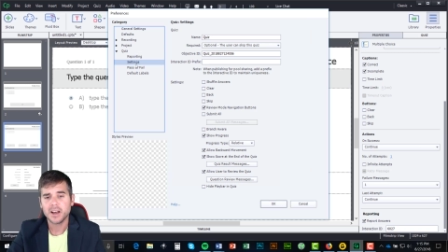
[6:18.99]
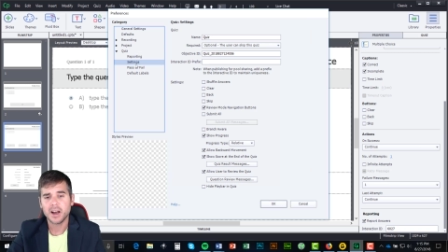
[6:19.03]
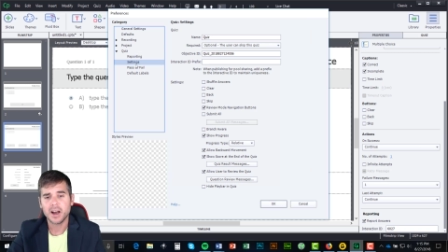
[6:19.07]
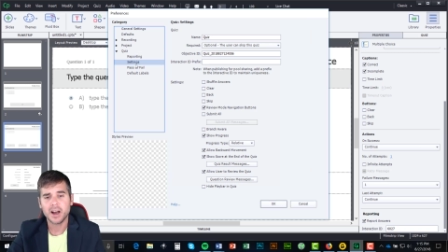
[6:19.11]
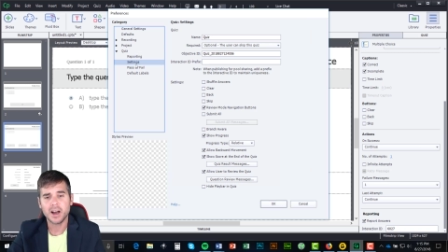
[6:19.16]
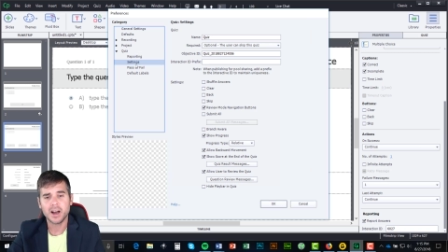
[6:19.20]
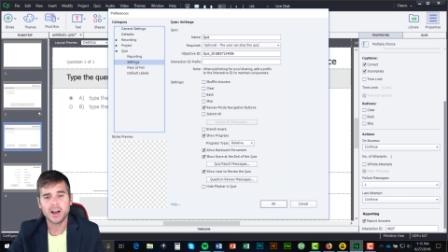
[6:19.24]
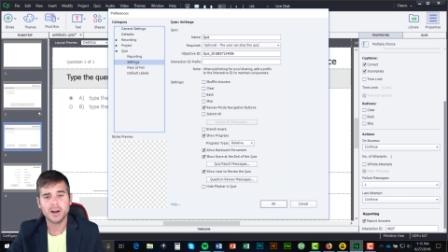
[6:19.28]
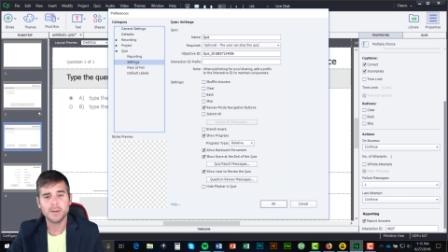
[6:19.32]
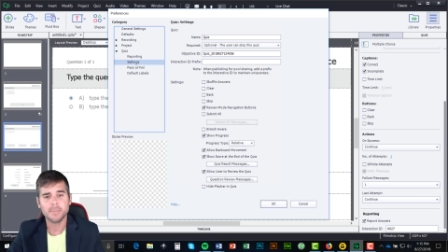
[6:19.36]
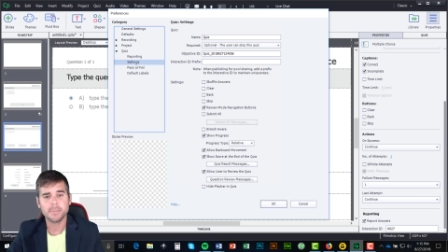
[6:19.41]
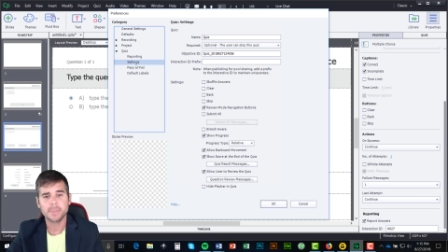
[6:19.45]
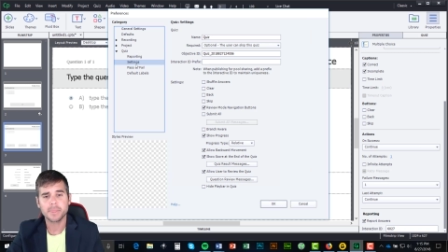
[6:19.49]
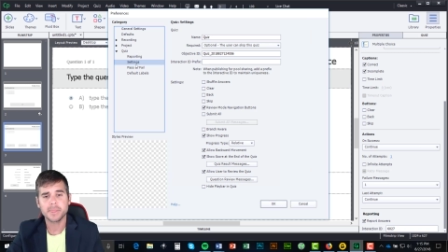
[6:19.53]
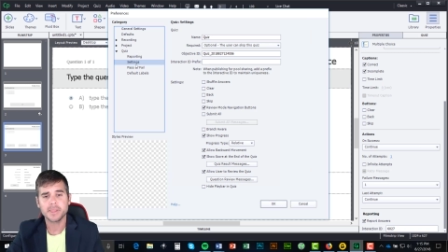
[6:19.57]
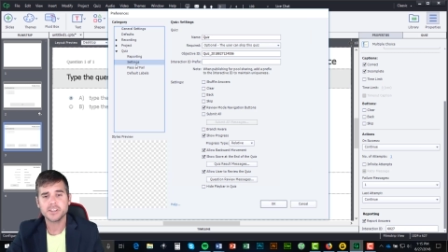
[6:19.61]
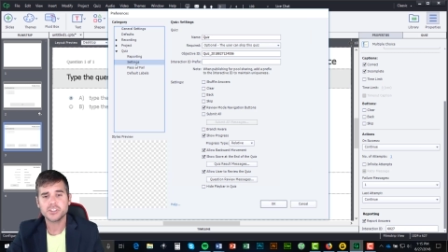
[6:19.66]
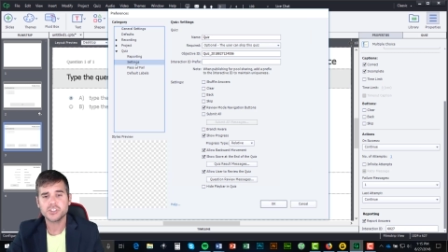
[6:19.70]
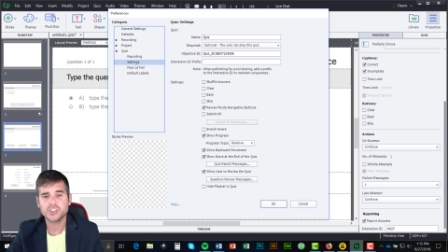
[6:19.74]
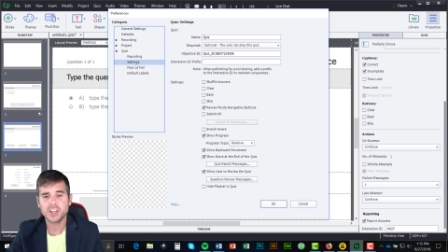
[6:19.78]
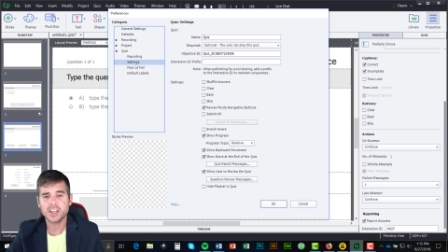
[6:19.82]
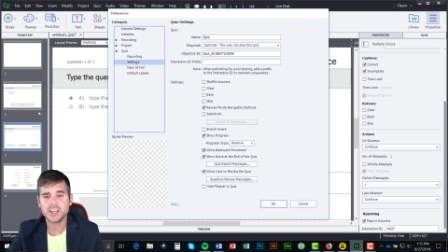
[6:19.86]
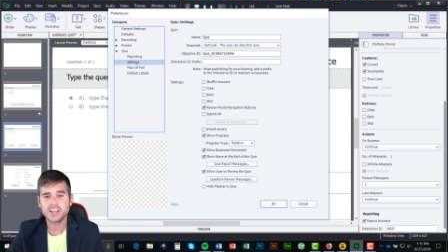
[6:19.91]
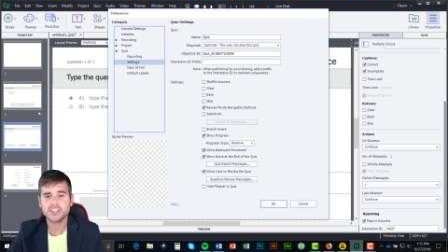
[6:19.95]
um,
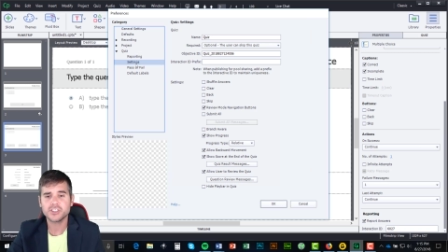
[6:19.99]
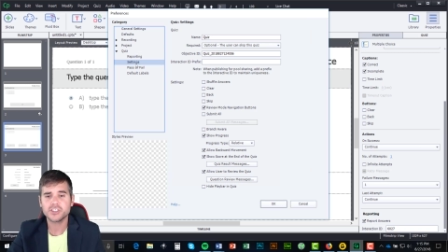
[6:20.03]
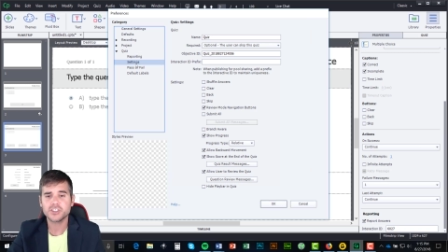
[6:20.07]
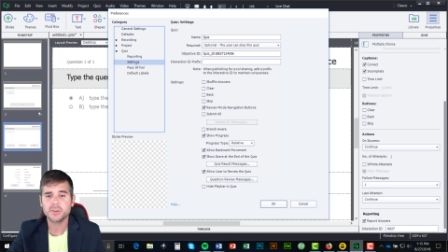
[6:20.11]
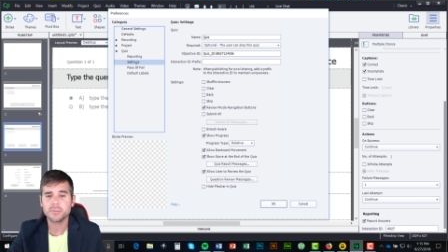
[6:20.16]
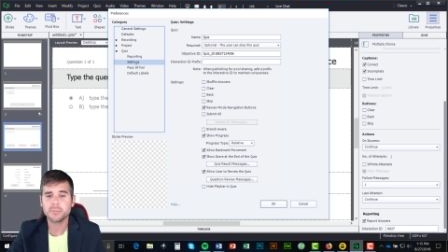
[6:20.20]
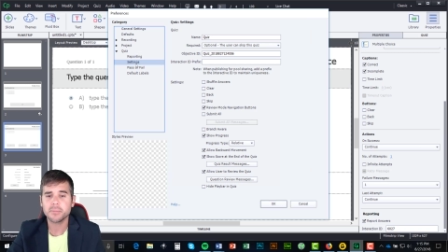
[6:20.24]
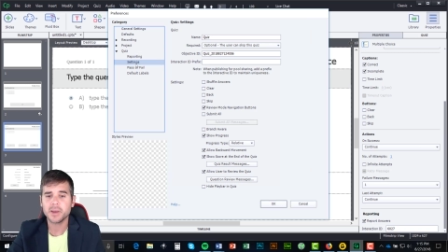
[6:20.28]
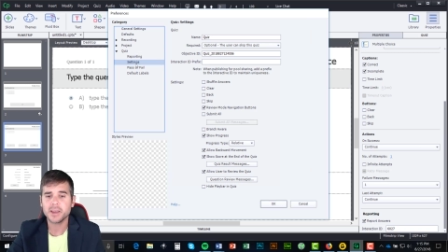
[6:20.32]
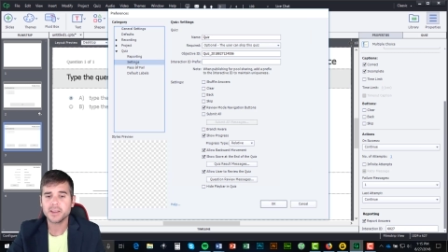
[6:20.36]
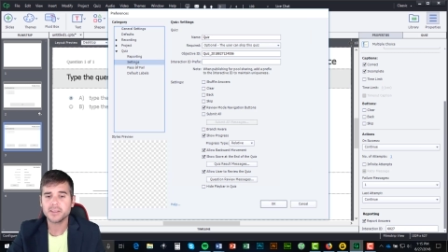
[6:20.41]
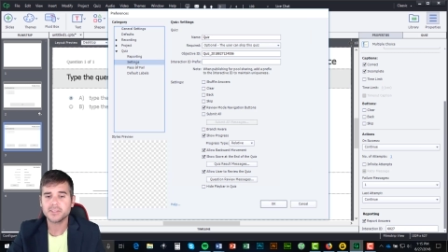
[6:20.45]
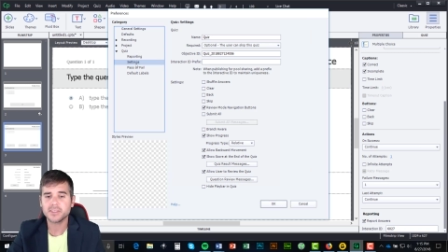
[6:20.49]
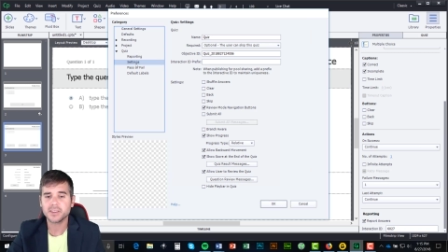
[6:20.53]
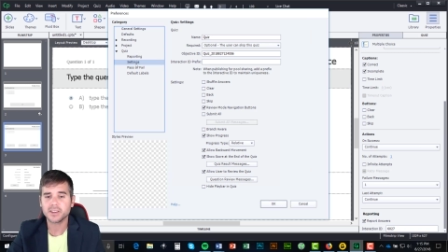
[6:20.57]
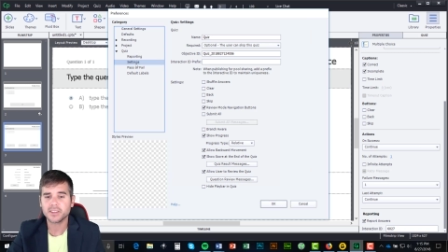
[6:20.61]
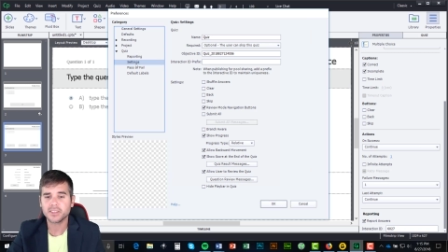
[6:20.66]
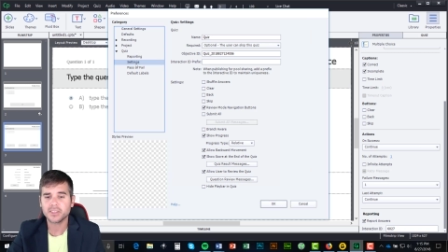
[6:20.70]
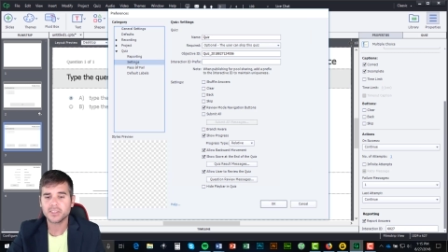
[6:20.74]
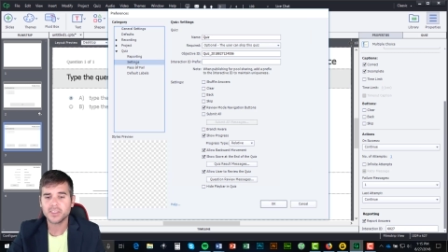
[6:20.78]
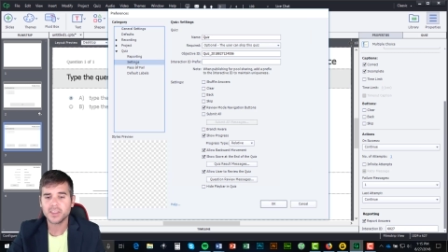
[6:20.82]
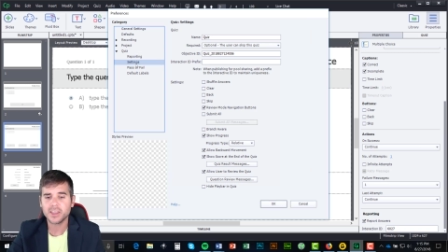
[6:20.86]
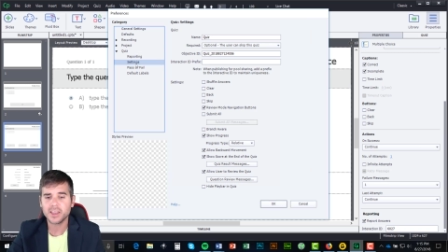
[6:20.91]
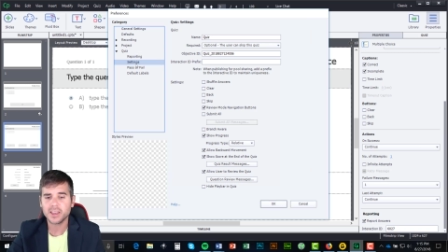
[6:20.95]
change some
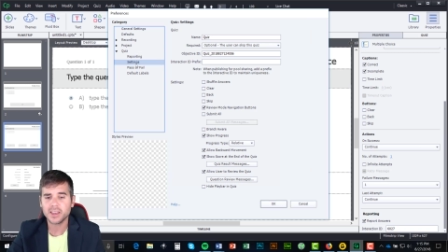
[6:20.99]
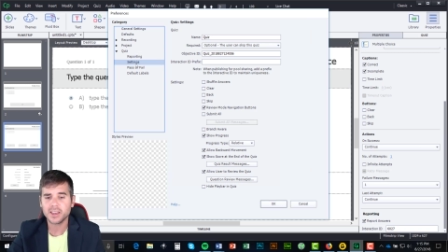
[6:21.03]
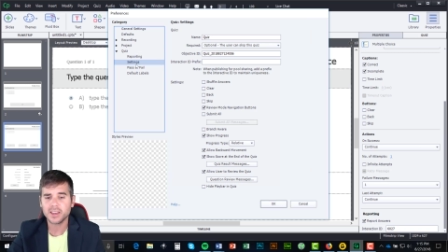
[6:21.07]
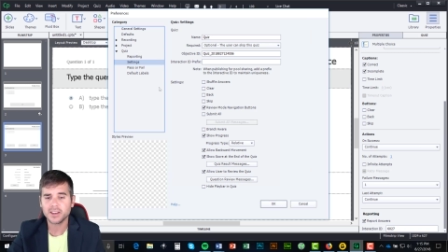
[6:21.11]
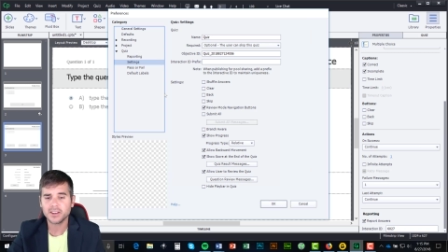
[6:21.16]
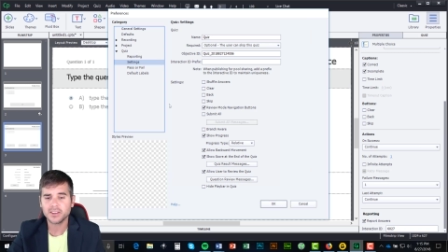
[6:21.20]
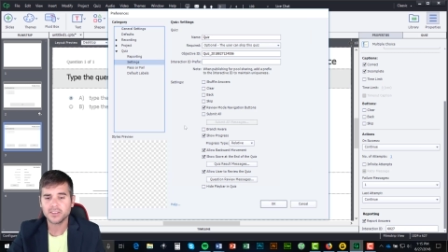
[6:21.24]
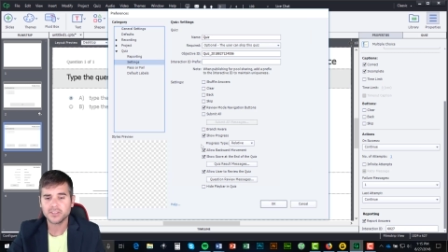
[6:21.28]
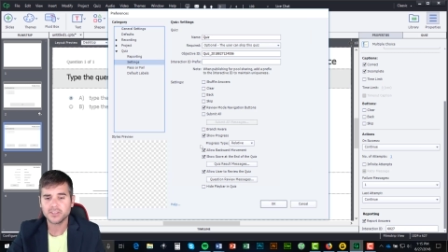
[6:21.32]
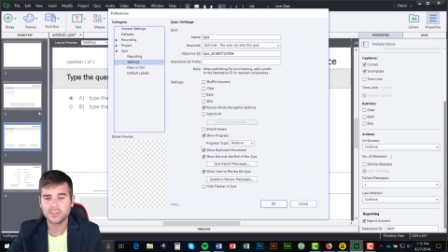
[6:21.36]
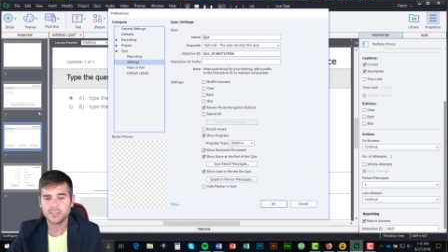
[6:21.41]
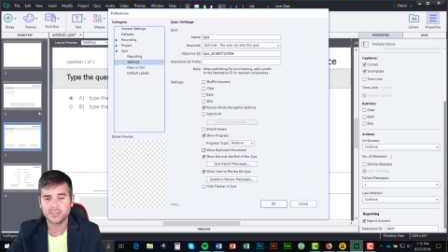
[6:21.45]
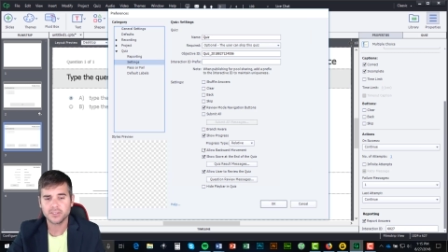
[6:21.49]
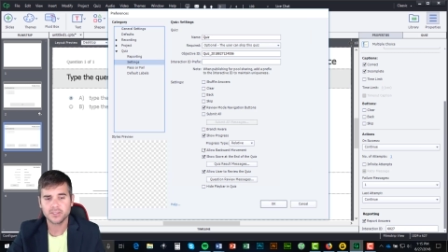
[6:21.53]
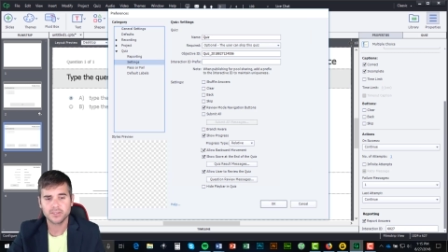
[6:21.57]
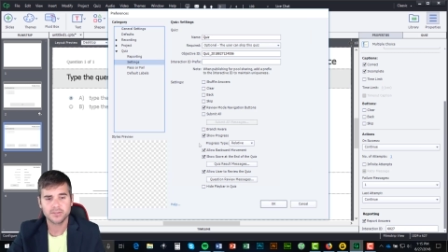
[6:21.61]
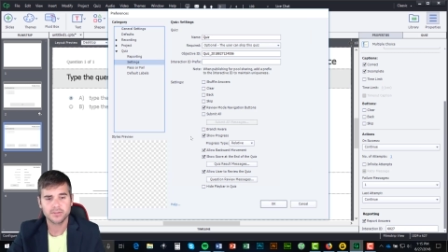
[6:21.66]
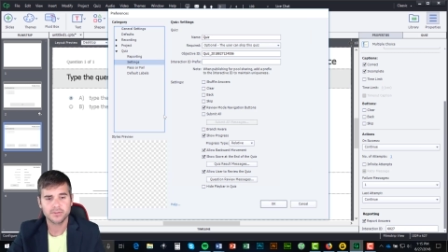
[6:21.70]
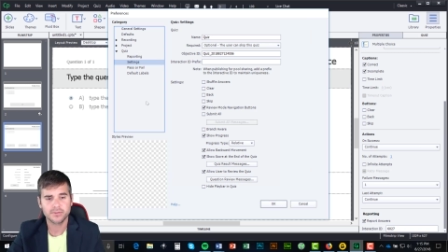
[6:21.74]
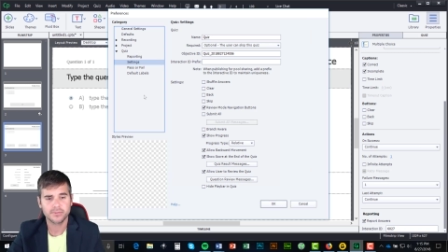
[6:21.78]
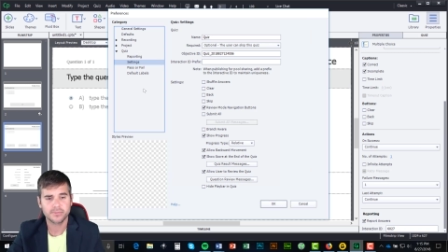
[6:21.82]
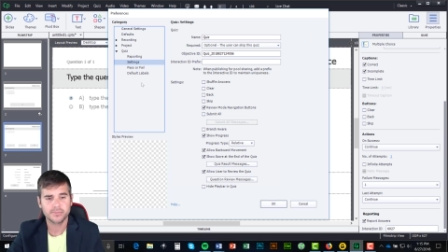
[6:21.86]
basic things,